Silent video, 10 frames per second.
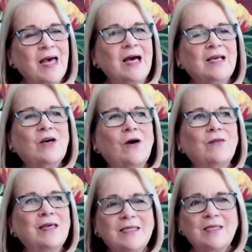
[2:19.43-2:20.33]
So,
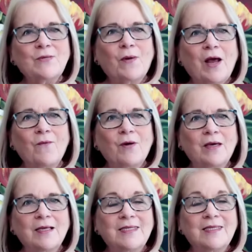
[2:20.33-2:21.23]
this is what I want you
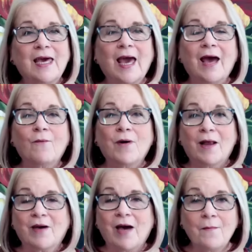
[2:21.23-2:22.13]
to see and what
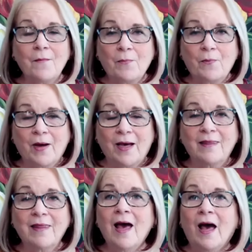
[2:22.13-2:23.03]
I've come up
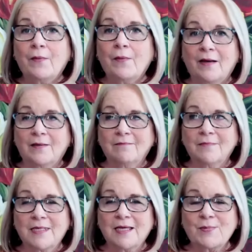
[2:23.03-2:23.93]
with about
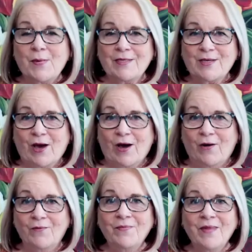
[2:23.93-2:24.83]
six months
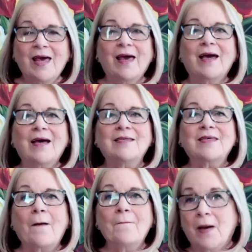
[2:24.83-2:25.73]
ago as
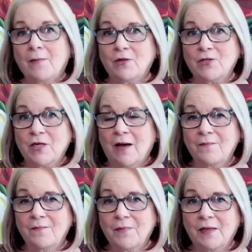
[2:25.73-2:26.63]
a membership
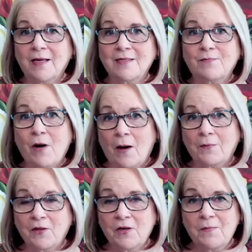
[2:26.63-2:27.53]
because of
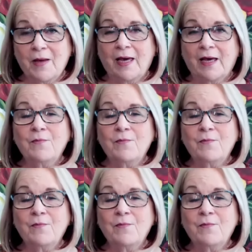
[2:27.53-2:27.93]
popular demand.